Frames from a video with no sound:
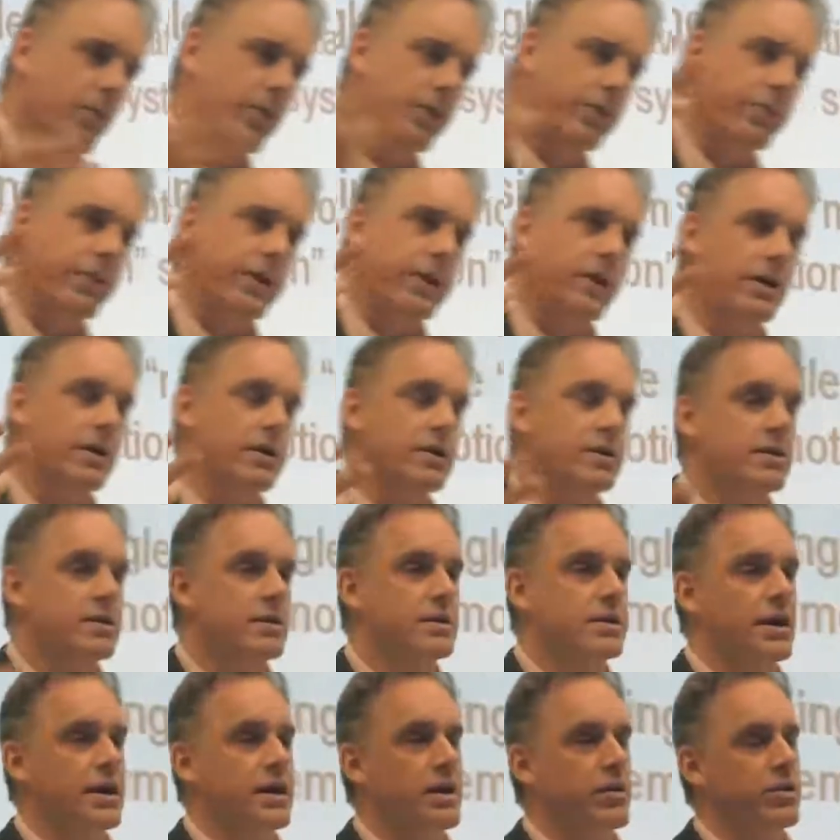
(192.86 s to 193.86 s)
with regards to
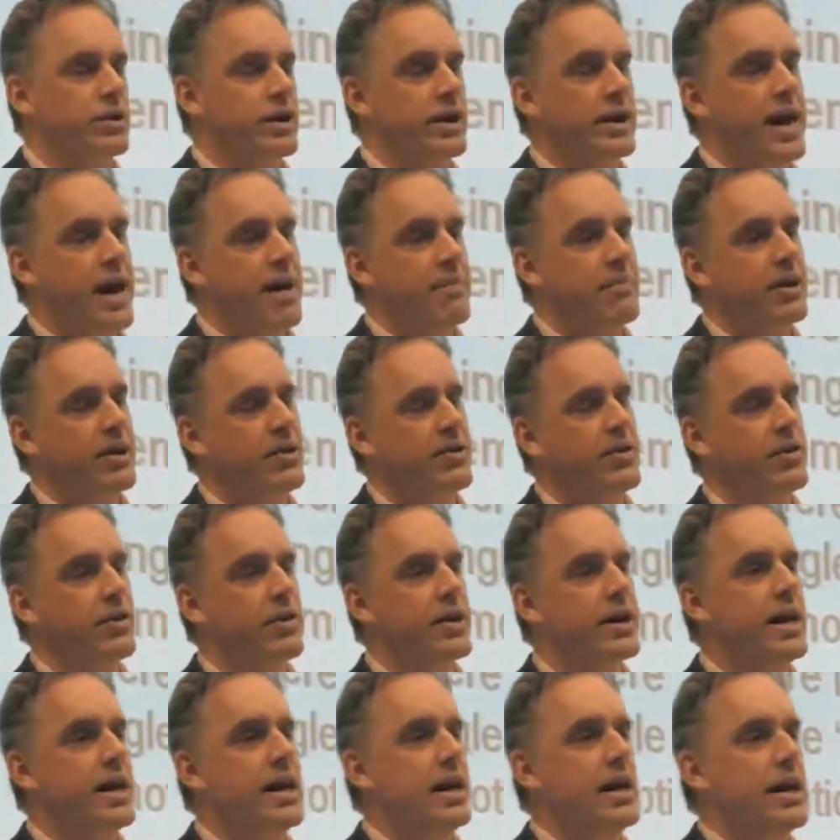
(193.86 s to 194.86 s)
psychodynamic
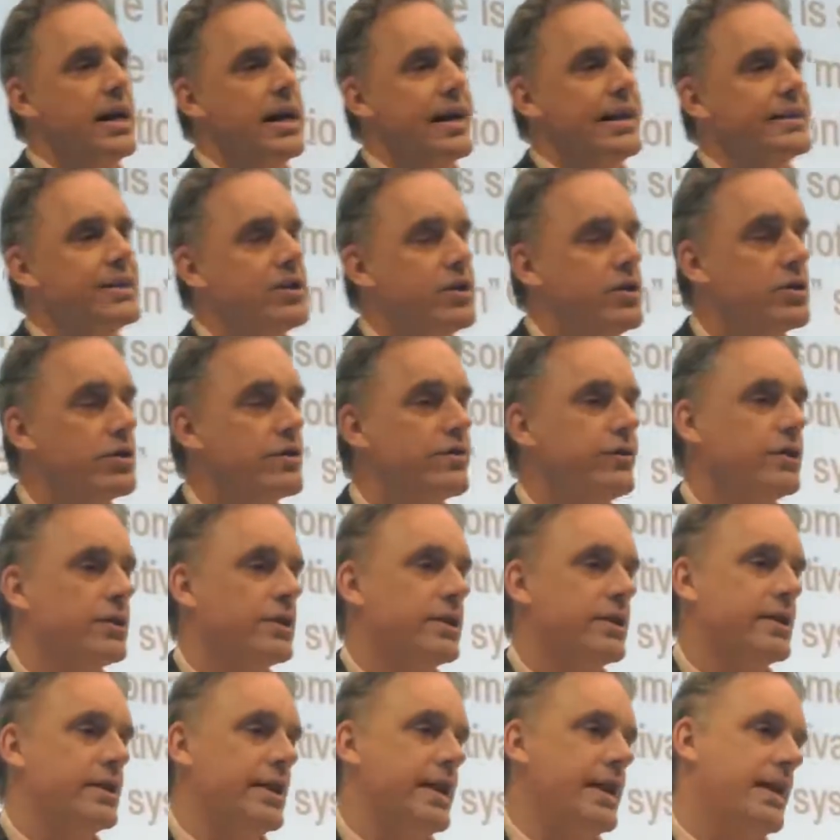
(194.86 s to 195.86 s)
theory, it's useful
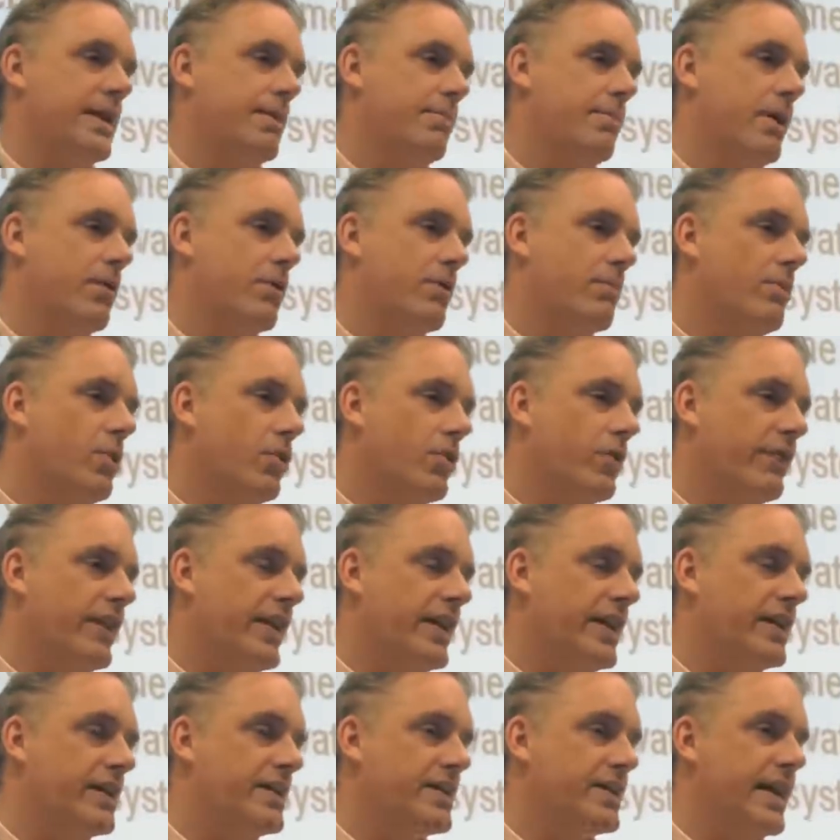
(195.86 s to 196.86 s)
to think about a
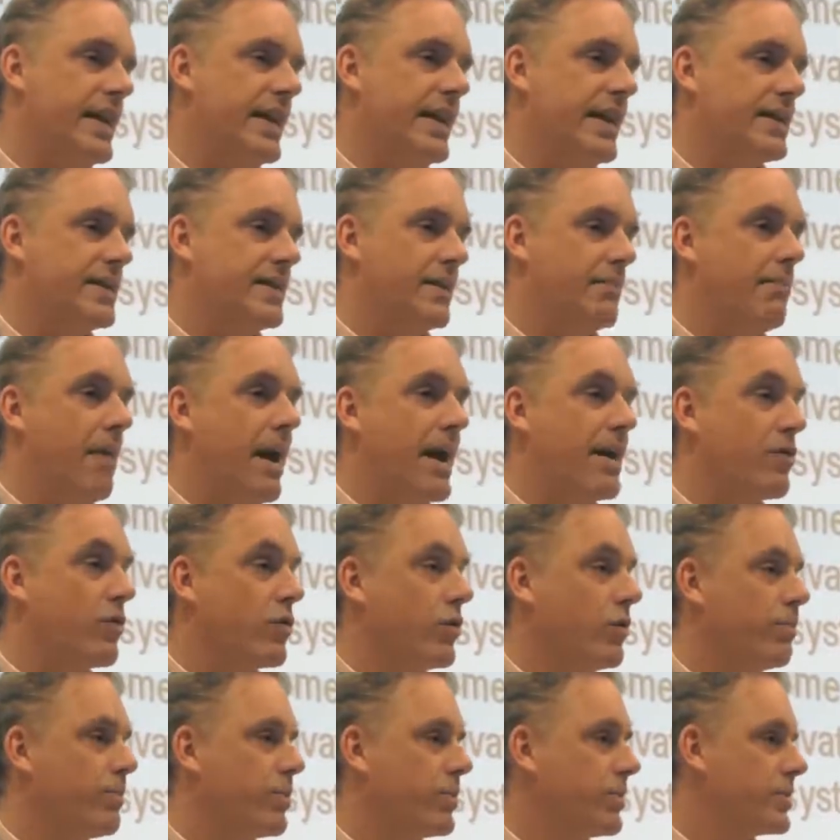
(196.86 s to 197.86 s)
motivated state as a
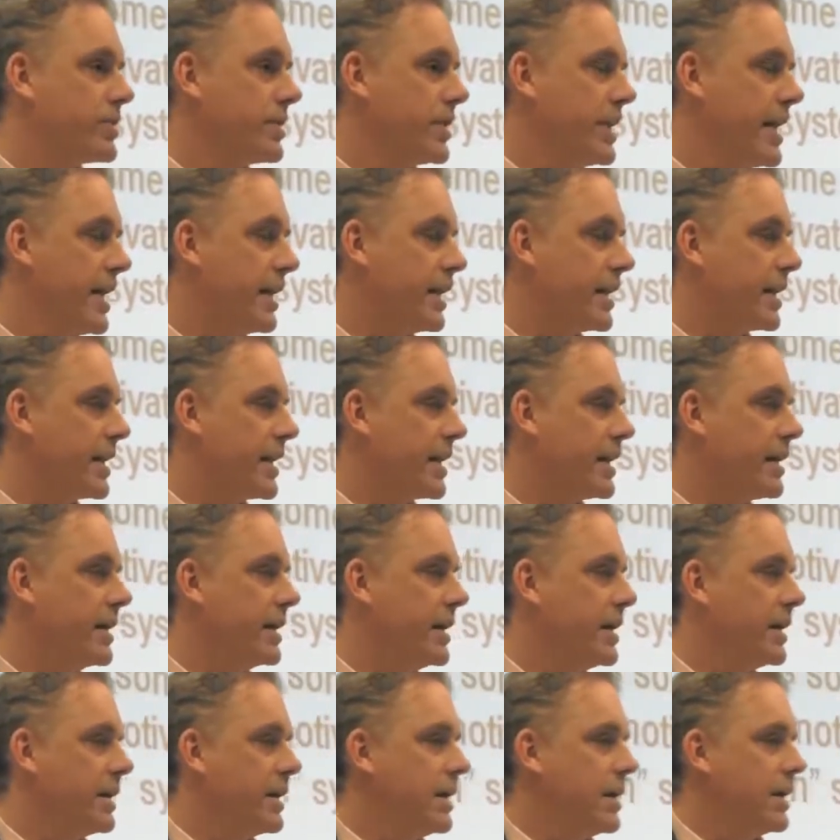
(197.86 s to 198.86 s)
micro-personality.
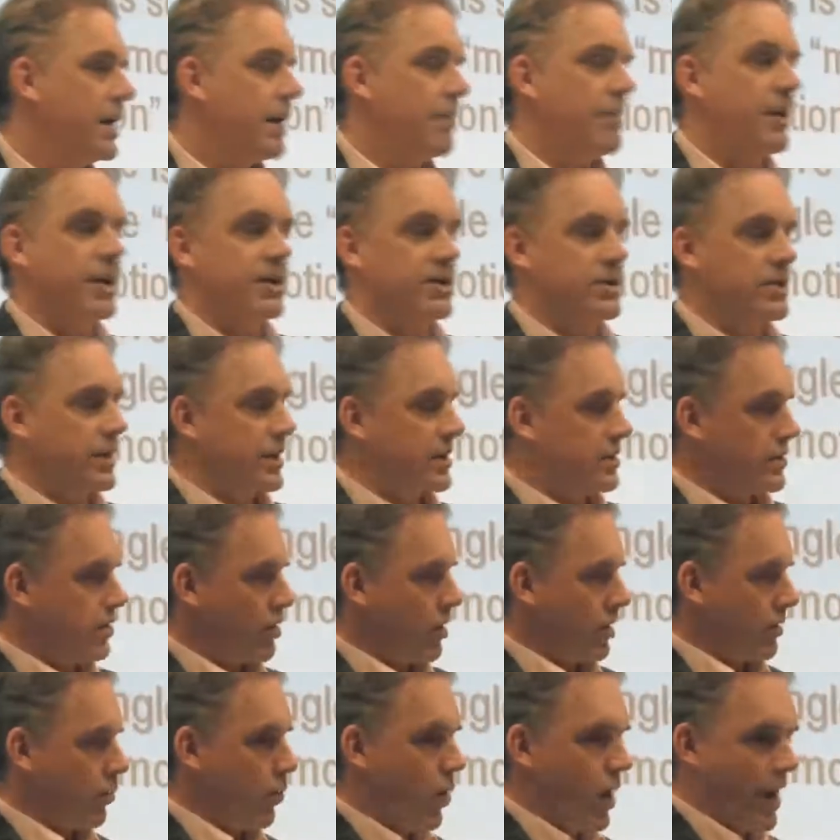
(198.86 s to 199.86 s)
I mean, it's
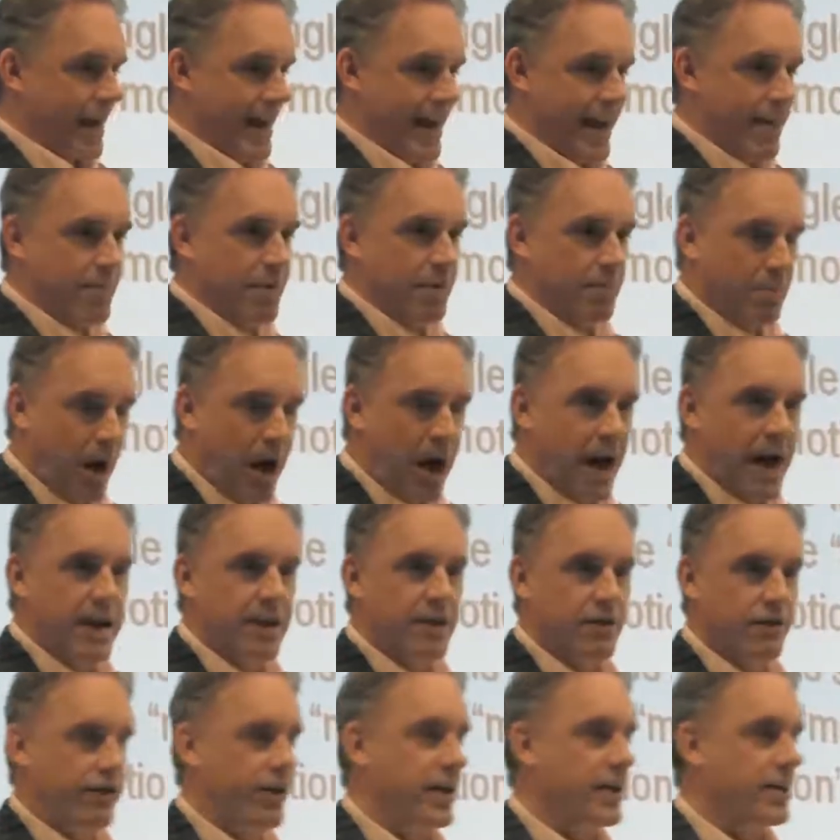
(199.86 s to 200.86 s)
got one aim in
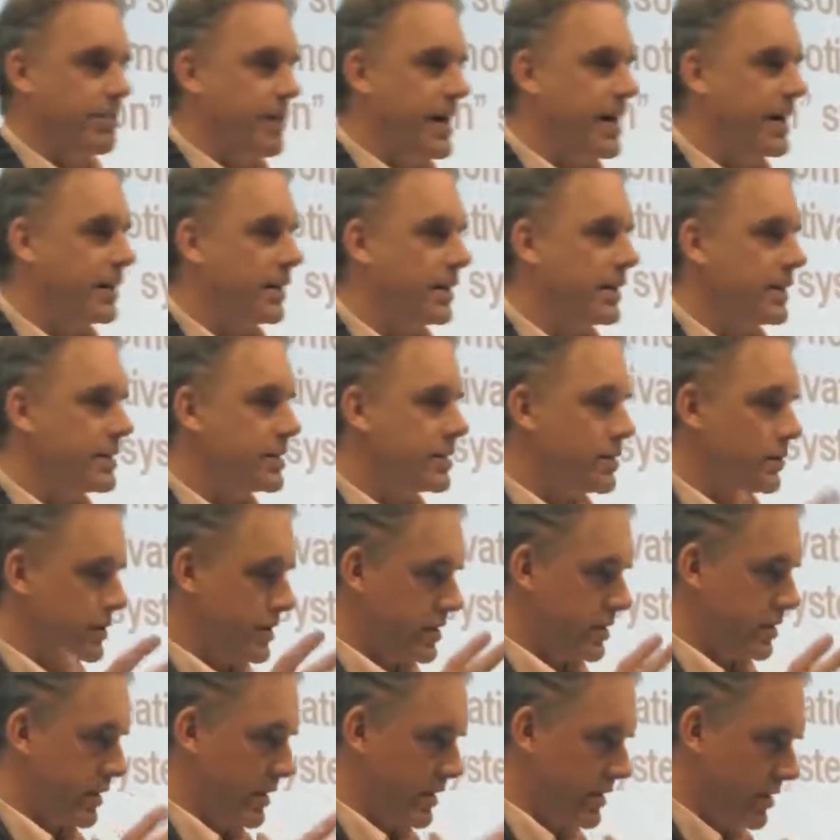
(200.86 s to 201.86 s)
mind fundamentally, so
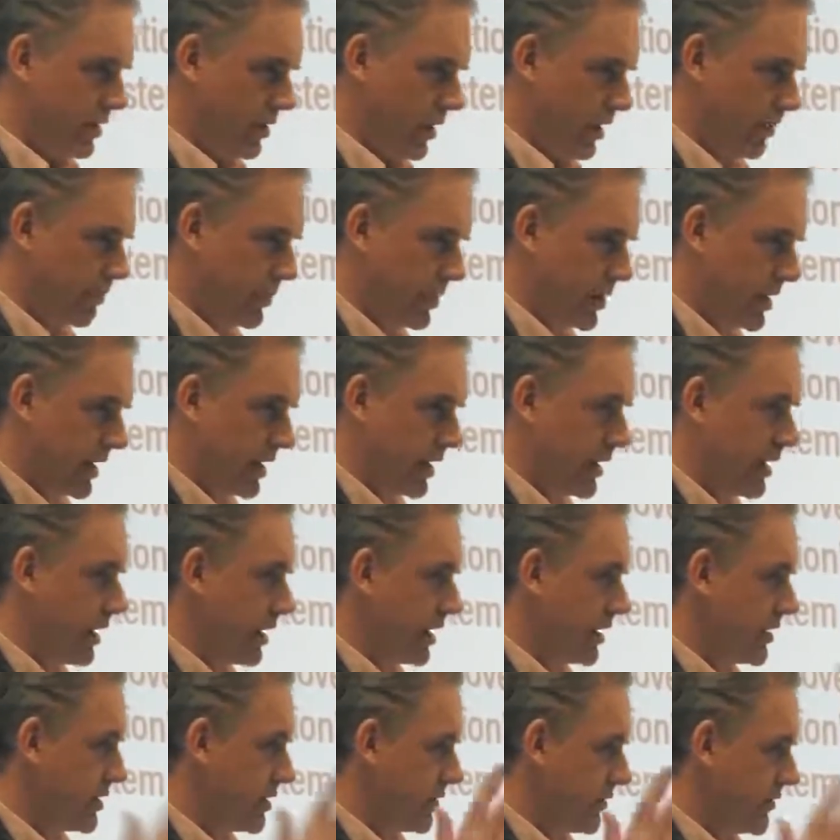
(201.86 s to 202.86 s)
it's not
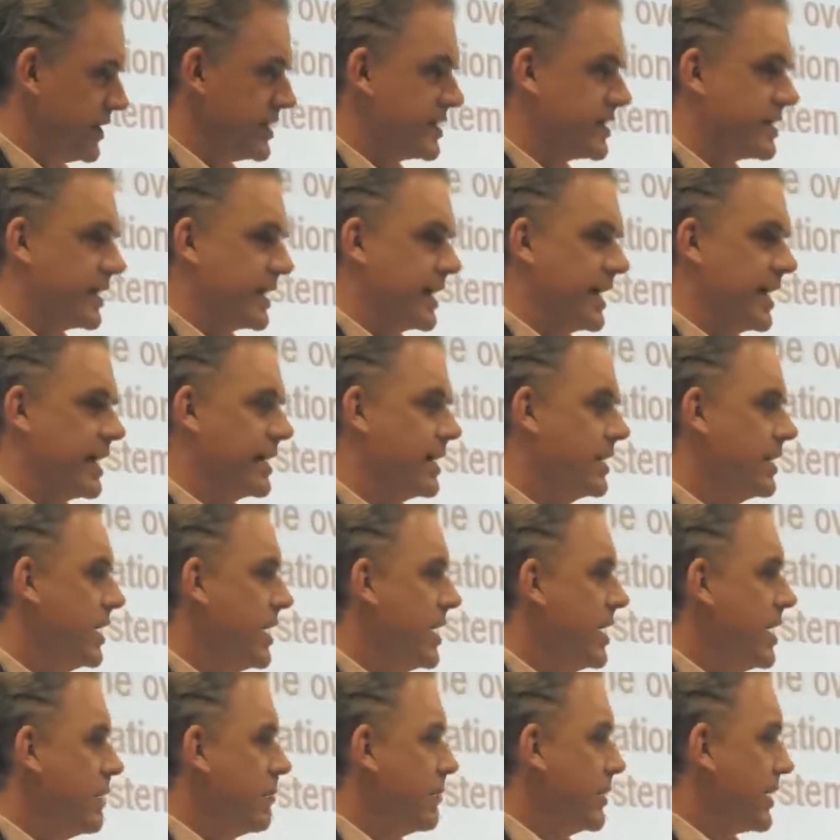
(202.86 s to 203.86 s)
particularly sophisticated,
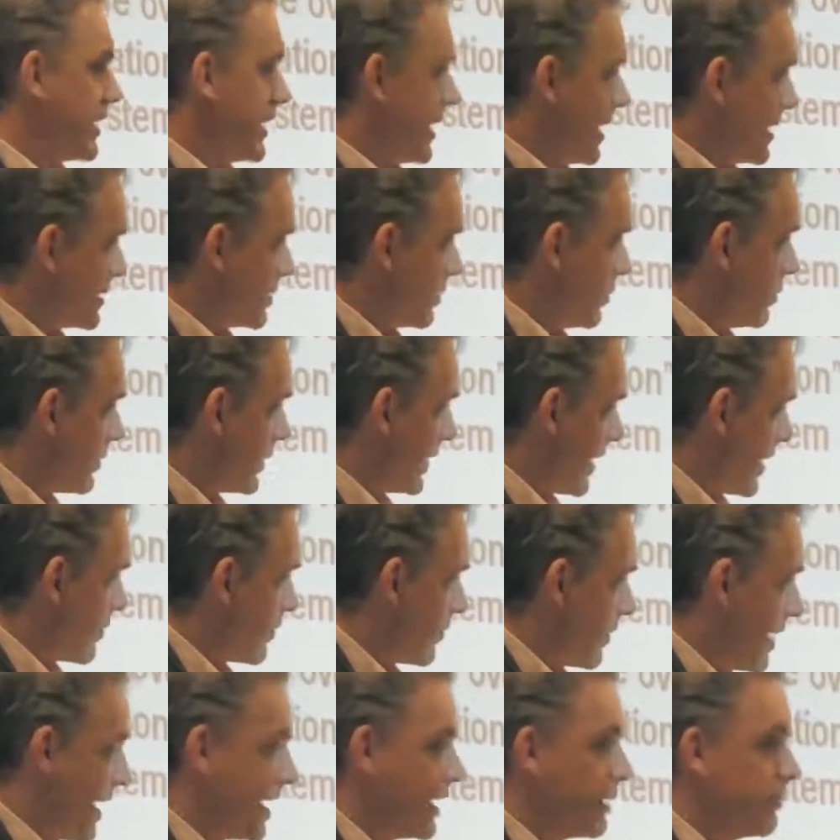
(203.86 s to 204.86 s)
but it has all the
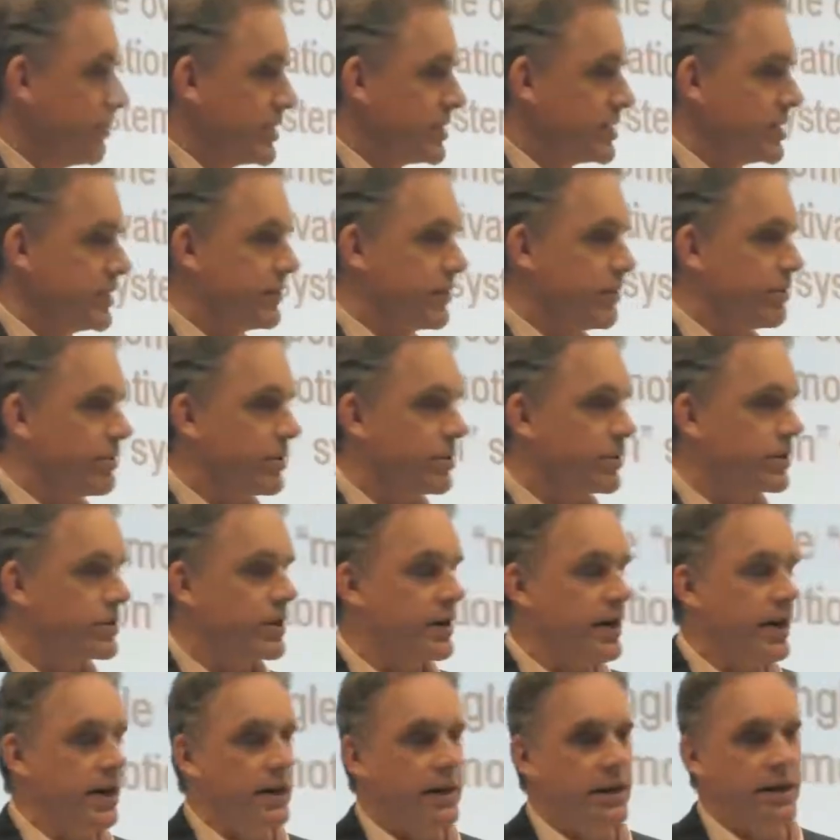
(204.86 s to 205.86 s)
other elements of a
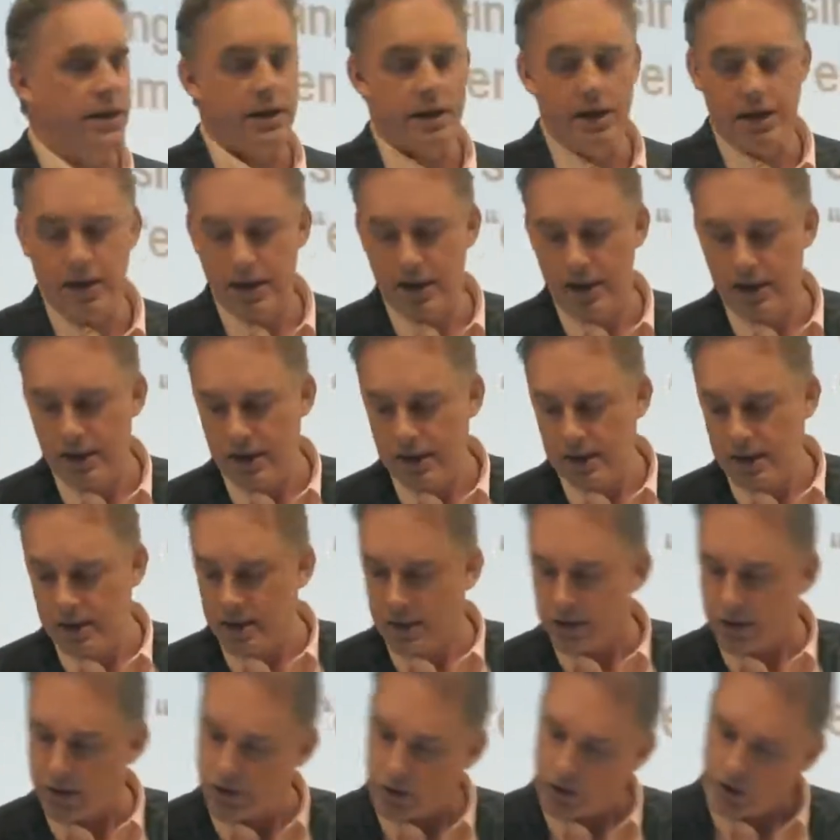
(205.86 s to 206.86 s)
personality.
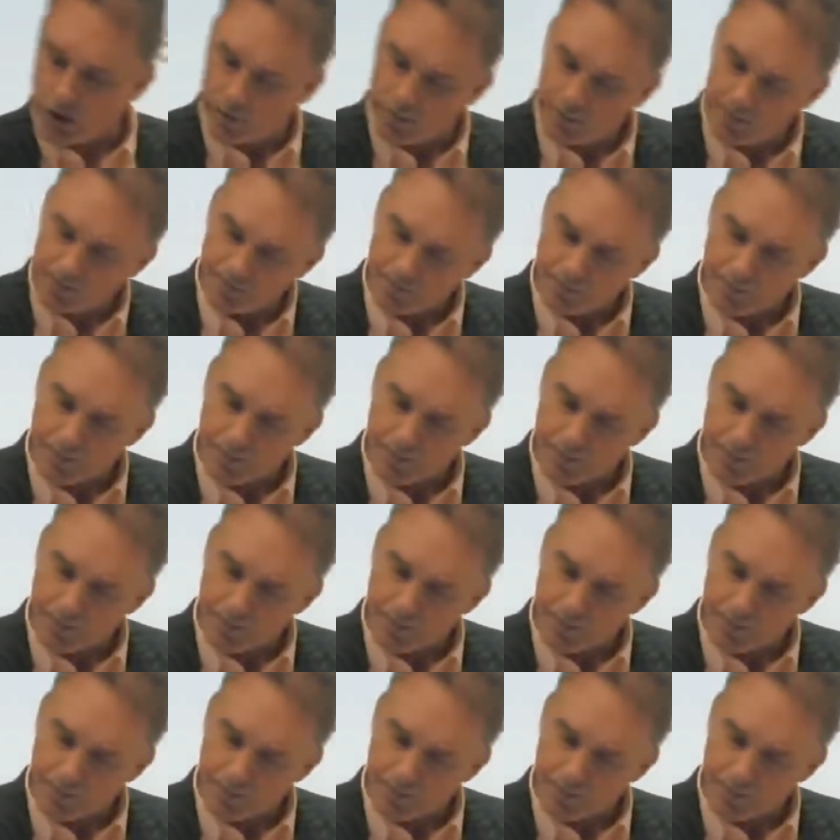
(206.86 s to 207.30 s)
So